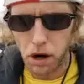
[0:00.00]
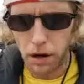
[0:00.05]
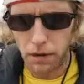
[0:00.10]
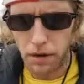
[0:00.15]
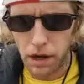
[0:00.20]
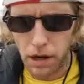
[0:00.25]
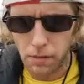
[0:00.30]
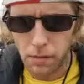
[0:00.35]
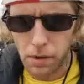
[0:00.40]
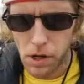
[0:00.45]

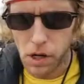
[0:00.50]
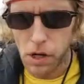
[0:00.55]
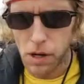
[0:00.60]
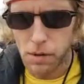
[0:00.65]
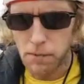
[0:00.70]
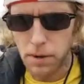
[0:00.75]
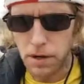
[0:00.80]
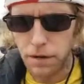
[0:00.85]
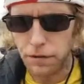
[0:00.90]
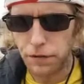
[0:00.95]
on them
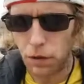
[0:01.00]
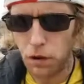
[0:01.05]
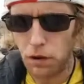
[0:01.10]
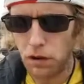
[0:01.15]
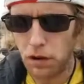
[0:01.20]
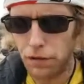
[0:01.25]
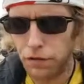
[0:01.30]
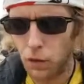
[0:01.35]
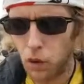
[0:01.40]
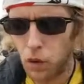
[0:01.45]

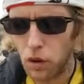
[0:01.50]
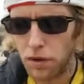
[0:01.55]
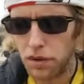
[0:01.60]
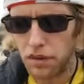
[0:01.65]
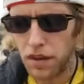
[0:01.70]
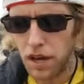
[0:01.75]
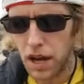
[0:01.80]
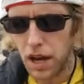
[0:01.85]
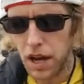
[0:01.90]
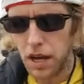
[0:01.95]
before the
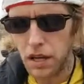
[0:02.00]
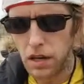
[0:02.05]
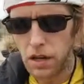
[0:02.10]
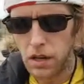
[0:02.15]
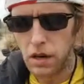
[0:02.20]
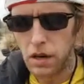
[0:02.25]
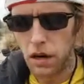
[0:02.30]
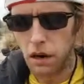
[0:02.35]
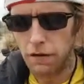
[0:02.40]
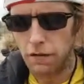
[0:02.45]
4th day
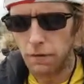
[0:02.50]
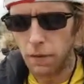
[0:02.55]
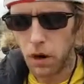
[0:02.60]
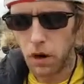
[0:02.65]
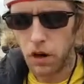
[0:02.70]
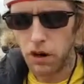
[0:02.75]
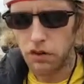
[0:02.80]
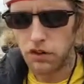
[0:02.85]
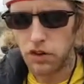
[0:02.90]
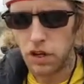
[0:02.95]
of
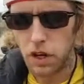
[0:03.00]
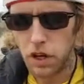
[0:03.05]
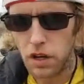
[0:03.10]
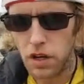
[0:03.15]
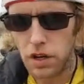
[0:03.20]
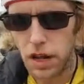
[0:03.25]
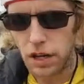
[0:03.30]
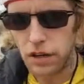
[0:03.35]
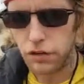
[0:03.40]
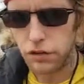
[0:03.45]
March
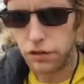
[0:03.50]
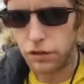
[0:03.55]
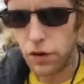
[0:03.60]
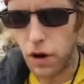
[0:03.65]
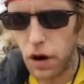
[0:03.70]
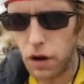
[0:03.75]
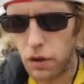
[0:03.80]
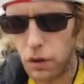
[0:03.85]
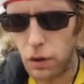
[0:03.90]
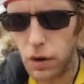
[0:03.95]
next
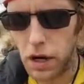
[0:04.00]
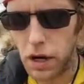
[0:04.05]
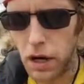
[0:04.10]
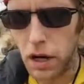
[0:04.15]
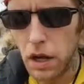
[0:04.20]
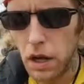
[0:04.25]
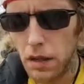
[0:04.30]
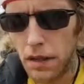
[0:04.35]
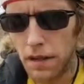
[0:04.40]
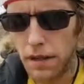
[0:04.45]

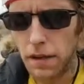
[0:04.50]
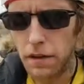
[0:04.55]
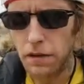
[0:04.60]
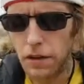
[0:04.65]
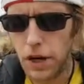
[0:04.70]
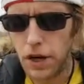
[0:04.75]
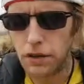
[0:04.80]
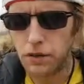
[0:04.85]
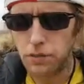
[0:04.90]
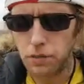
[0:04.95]
following. Then the
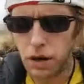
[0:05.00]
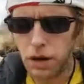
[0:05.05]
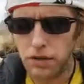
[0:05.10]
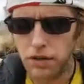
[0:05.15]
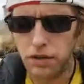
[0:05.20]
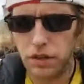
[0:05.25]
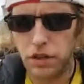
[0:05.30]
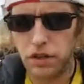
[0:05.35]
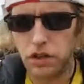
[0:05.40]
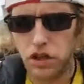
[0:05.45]
vice
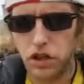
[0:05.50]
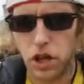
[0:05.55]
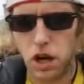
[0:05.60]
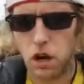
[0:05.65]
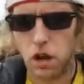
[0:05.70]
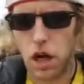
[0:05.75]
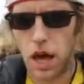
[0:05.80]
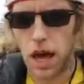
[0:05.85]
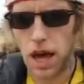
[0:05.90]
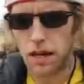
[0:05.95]
president
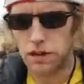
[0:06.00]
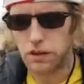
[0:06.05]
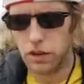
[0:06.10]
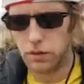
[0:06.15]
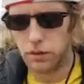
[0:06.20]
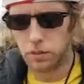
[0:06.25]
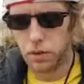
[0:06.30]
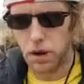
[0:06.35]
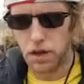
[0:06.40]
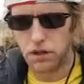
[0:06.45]
shall act
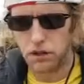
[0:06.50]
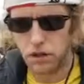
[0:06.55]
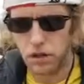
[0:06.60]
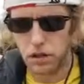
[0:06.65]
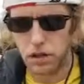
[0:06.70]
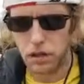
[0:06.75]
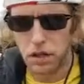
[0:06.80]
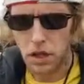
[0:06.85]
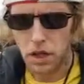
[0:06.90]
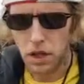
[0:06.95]
as
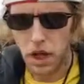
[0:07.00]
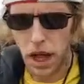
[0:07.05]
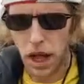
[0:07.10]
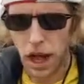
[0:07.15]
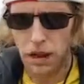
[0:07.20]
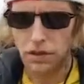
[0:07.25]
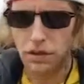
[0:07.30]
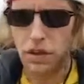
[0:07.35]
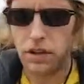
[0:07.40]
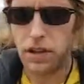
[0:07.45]
president,
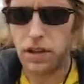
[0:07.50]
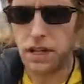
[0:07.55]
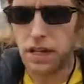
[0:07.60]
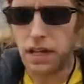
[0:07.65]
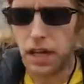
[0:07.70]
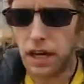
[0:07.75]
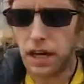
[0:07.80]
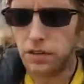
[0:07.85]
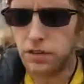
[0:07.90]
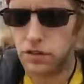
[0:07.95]
as in the
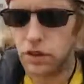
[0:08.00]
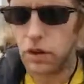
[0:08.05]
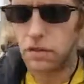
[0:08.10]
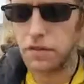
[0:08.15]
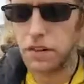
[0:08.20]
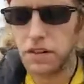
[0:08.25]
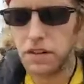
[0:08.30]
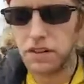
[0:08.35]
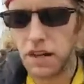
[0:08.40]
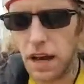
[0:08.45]
case
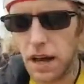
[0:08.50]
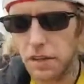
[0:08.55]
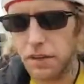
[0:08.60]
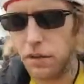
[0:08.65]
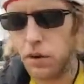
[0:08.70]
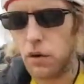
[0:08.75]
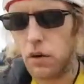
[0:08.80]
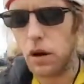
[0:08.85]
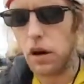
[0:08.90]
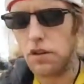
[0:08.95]
of the
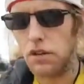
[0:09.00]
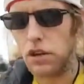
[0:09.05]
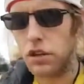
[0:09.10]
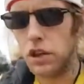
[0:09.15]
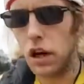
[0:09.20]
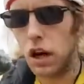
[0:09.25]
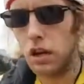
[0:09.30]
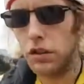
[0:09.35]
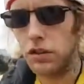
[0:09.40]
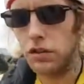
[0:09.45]
death or other
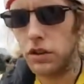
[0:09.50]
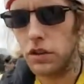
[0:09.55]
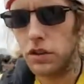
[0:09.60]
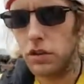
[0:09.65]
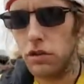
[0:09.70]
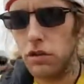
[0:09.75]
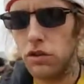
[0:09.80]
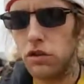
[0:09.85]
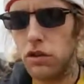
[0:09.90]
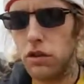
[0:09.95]

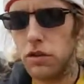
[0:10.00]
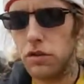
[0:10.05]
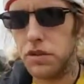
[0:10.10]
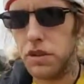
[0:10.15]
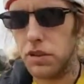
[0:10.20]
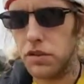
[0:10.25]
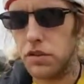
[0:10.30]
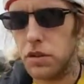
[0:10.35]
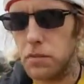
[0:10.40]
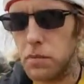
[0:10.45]
constitutional
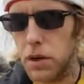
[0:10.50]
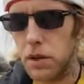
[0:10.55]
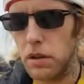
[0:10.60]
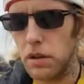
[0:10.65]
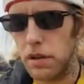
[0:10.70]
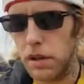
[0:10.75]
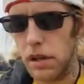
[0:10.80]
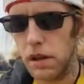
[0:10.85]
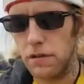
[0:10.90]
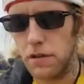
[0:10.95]

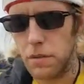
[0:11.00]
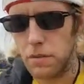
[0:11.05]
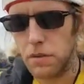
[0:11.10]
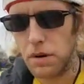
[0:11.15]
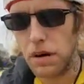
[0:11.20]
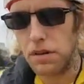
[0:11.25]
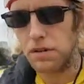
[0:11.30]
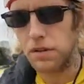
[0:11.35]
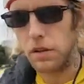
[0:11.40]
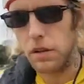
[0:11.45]
disability of the
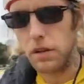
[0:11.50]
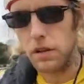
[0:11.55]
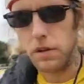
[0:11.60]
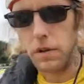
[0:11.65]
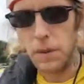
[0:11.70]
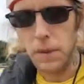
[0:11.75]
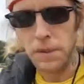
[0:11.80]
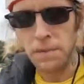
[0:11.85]
president.